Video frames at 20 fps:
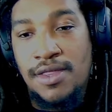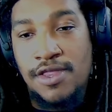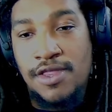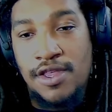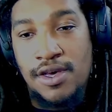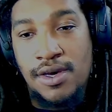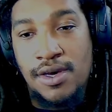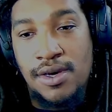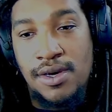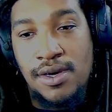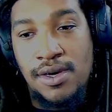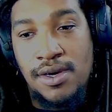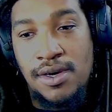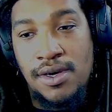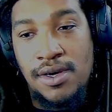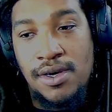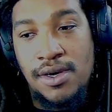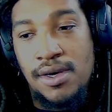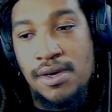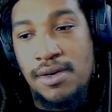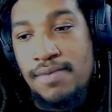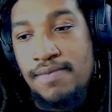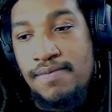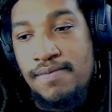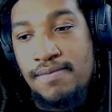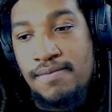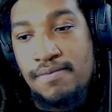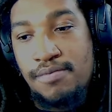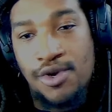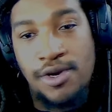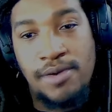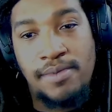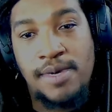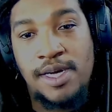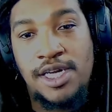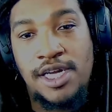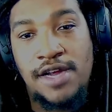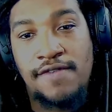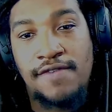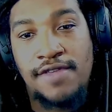The pretty
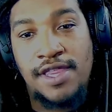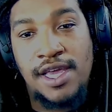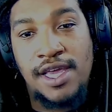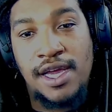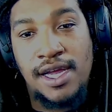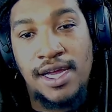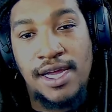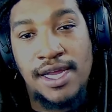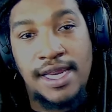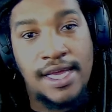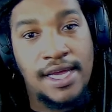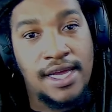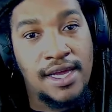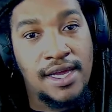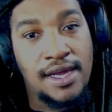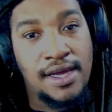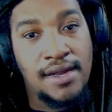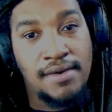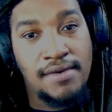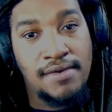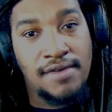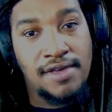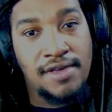much everything he did,